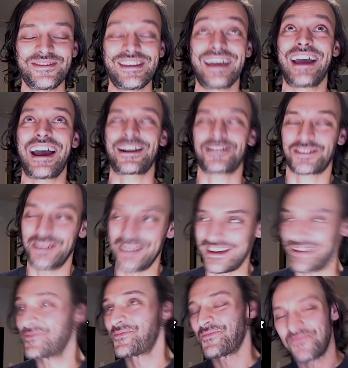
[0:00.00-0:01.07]
They
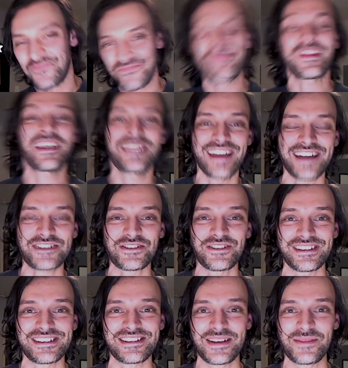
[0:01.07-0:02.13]
actually they actually
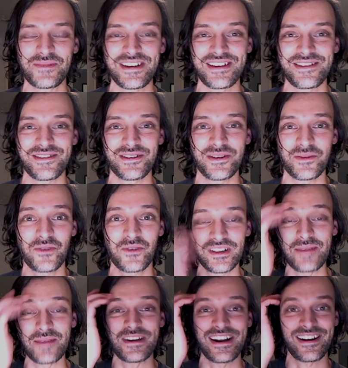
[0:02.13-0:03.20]
sent me the
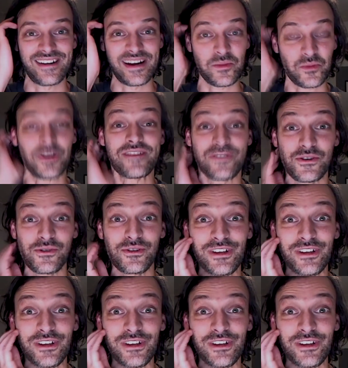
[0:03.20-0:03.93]
preliminary preview